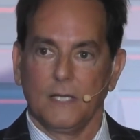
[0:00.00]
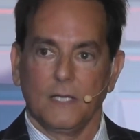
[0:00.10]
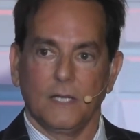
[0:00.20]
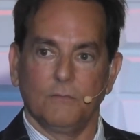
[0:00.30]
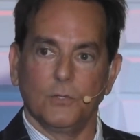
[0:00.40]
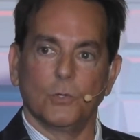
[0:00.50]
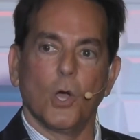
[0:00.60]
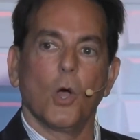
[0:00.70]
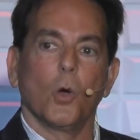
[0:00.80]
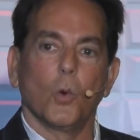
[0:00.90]
If you
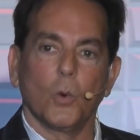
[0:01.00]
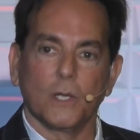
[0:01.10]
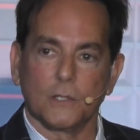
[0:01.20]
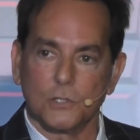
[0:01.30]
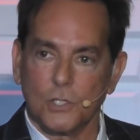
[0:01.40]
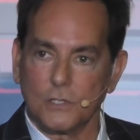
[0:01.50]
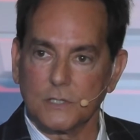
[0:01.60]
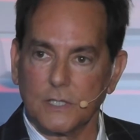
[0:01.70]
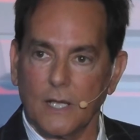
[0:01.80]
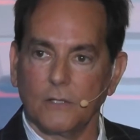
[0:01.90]
go into
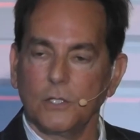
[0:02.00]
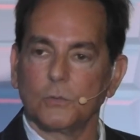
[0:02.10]
Johnson County,